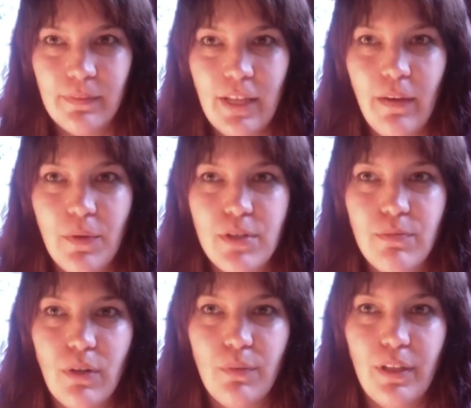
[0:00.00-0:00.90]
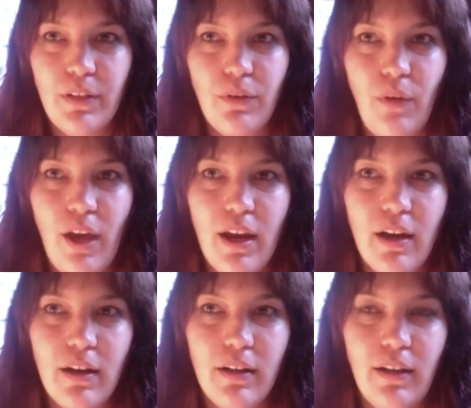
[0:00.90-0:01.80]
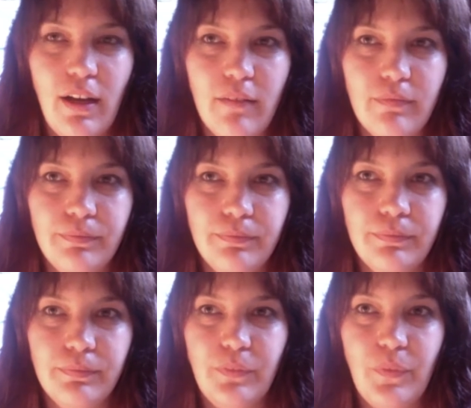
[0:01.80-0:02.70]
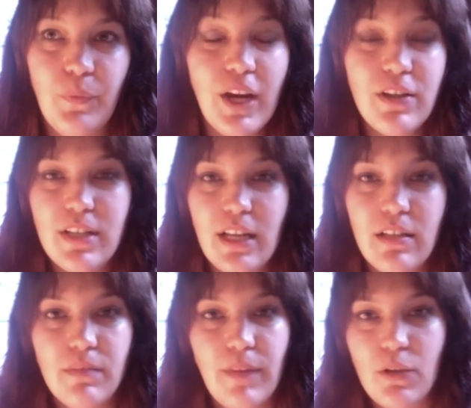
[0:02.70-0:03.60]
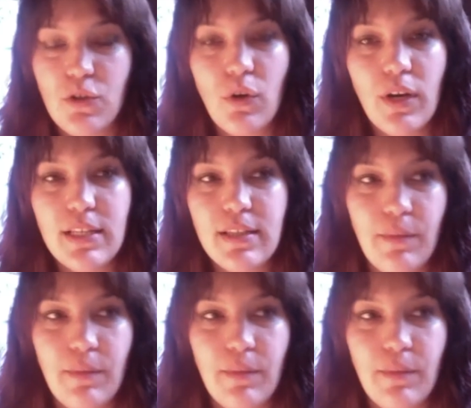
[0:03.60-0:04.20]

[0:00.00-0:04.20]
And that was a moment where um, where I just had to make a choice.